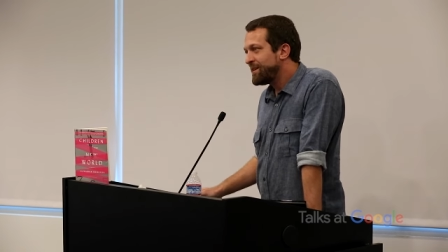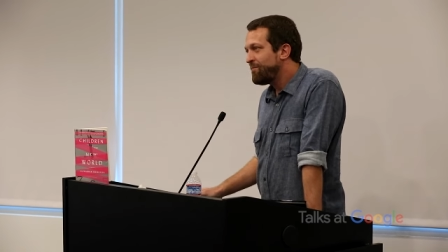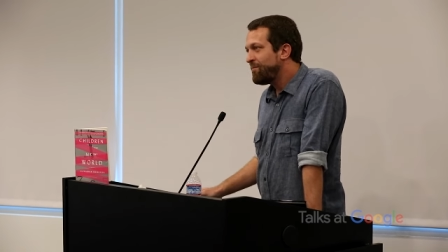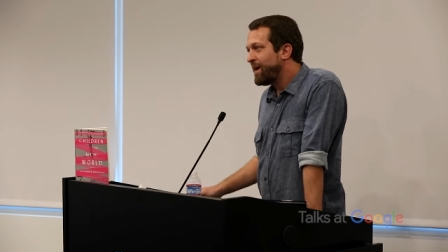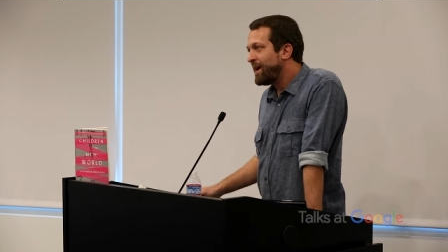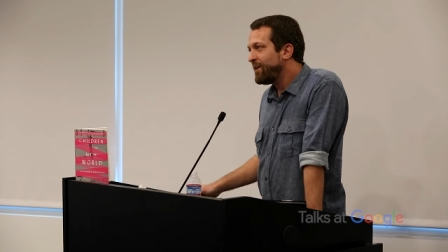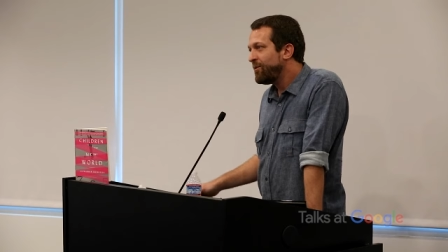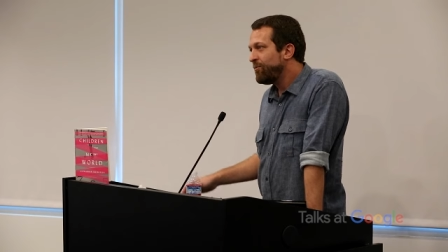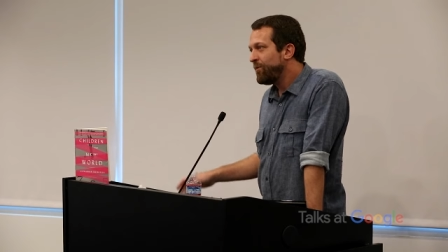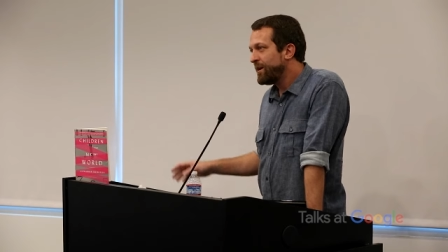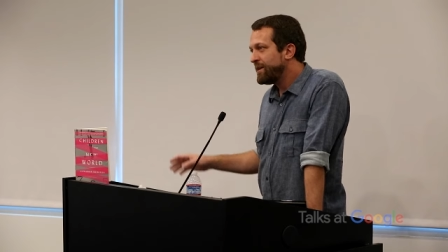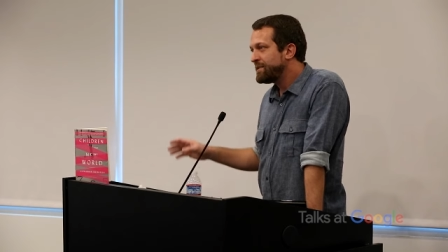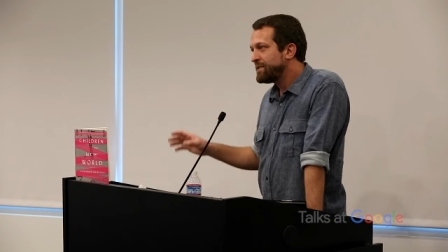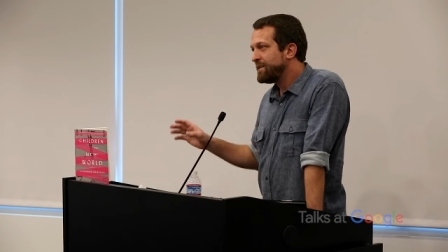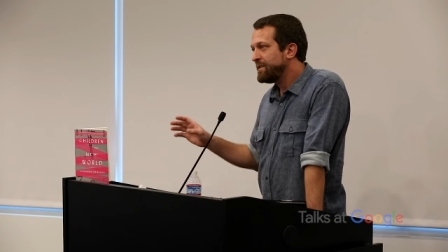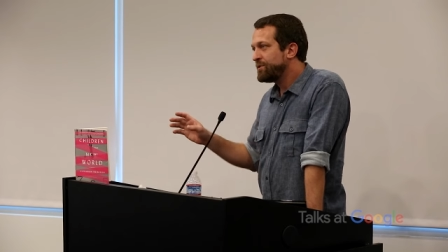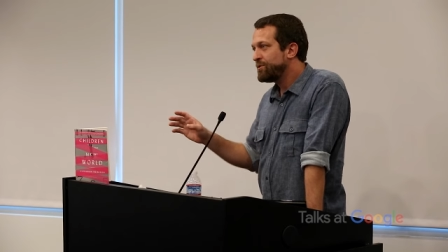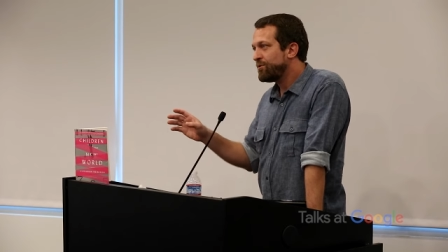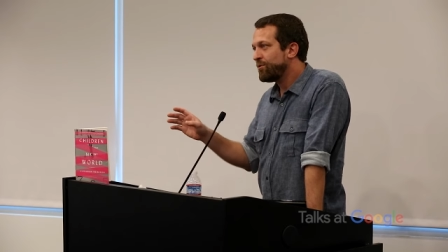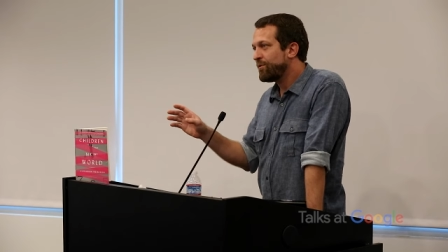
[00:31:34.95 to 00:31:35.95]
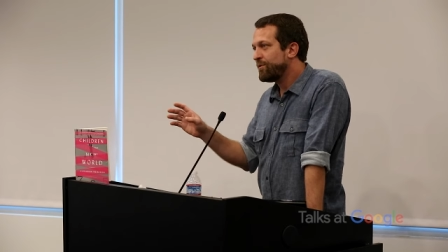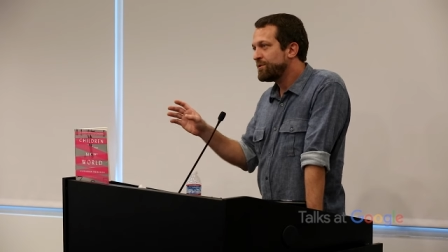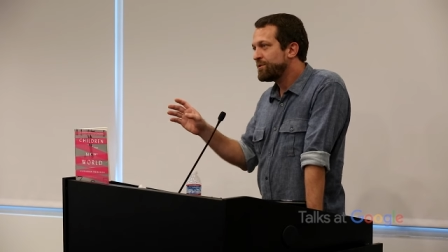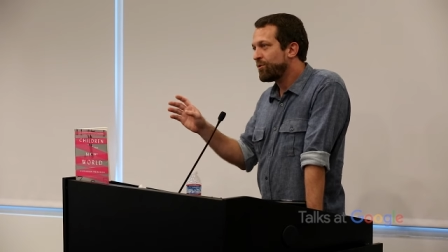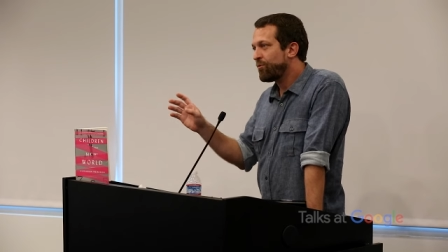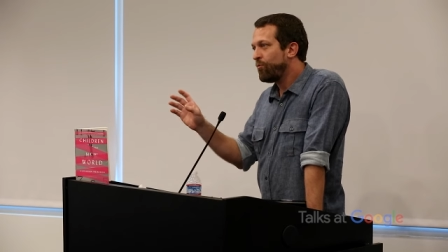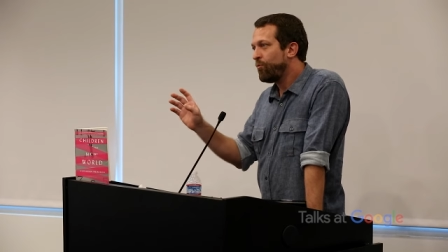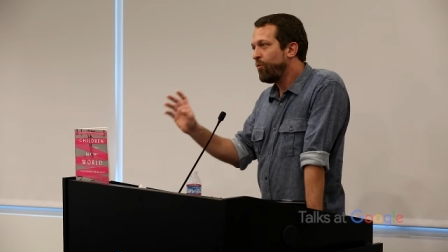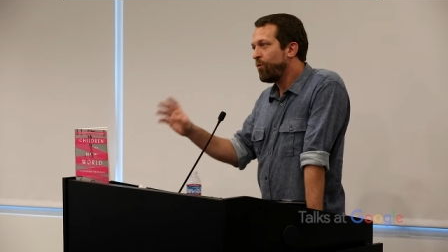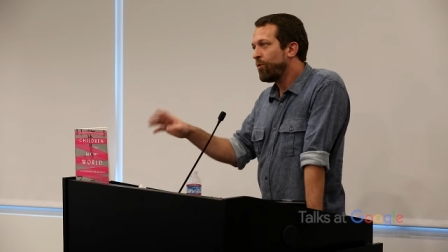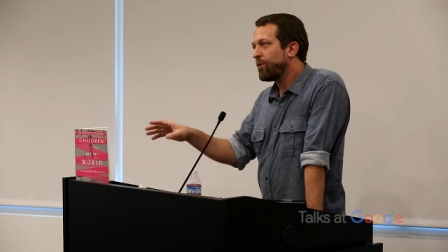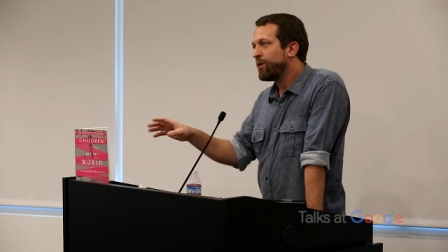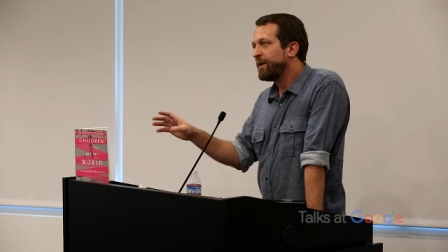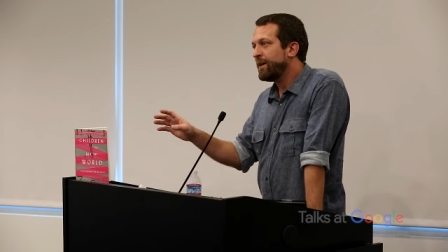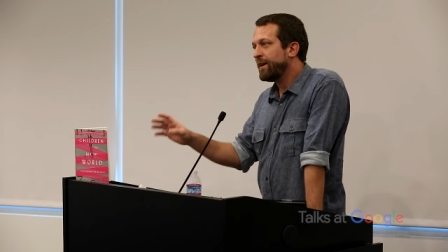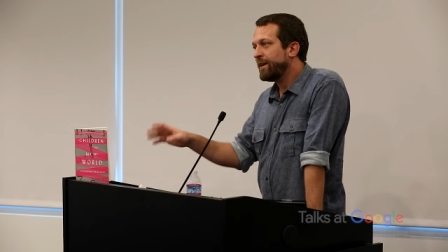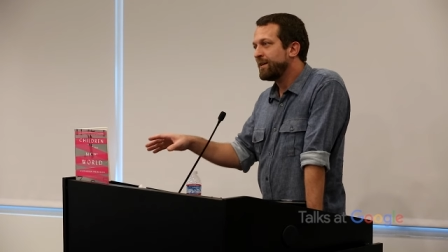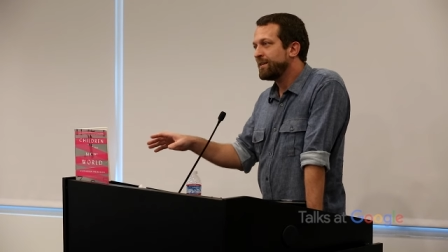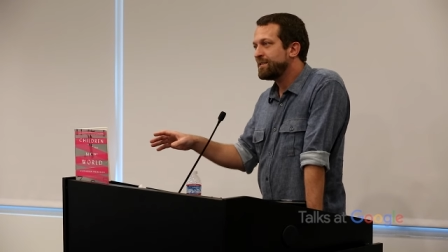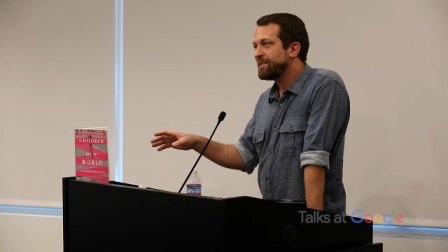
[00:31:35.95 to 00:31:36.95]
In many ways, these stories are
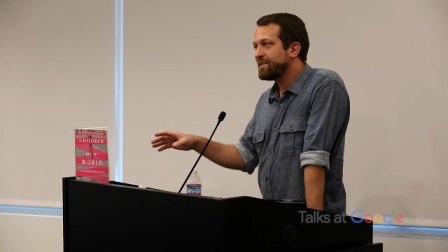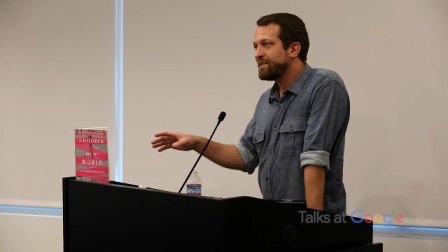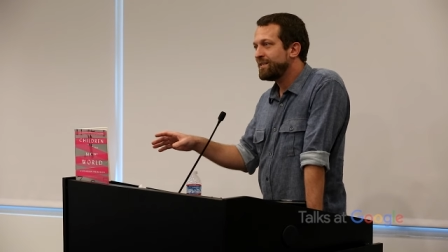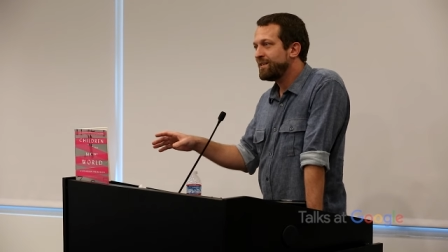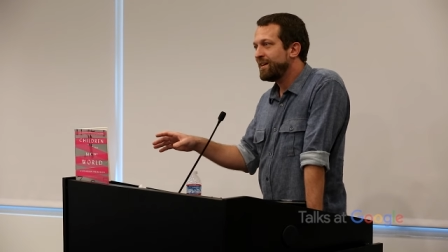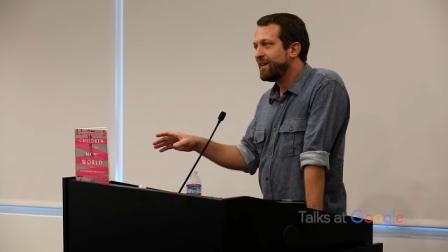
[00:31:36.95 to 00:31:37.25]
warnings,